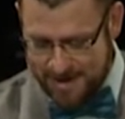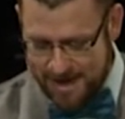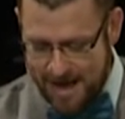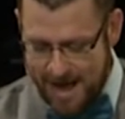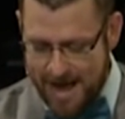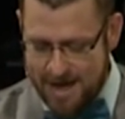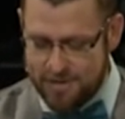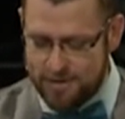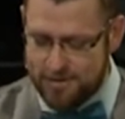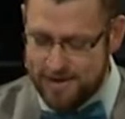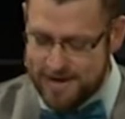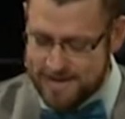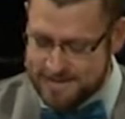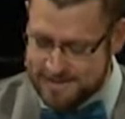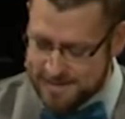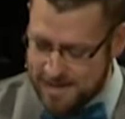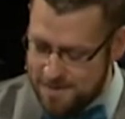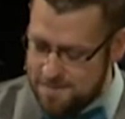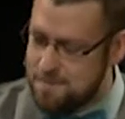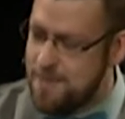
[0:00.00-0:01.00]
Either
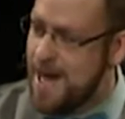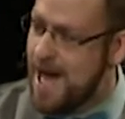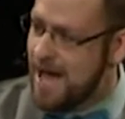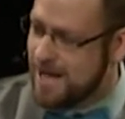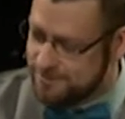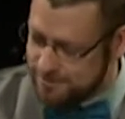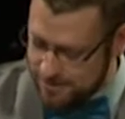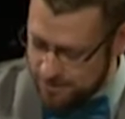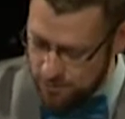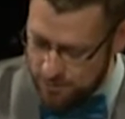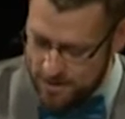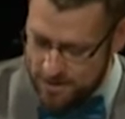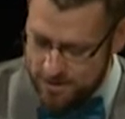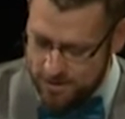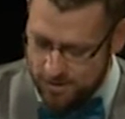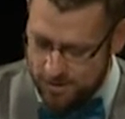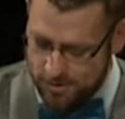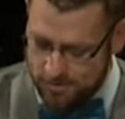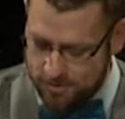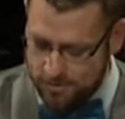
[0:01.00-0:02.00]
it's a backlit
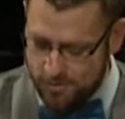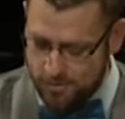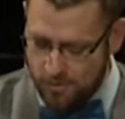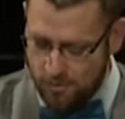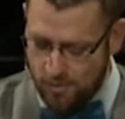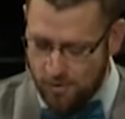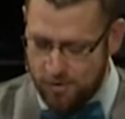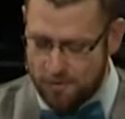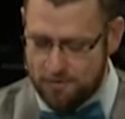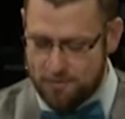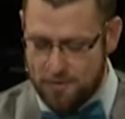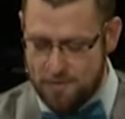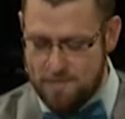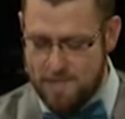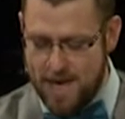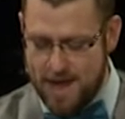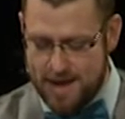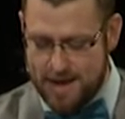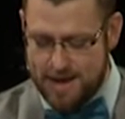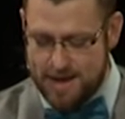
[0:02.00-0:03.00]
window, or for
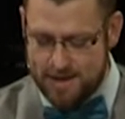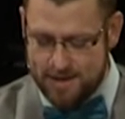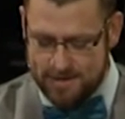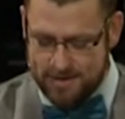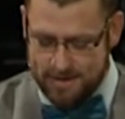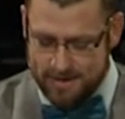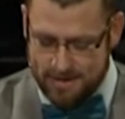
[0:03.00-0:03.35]
many,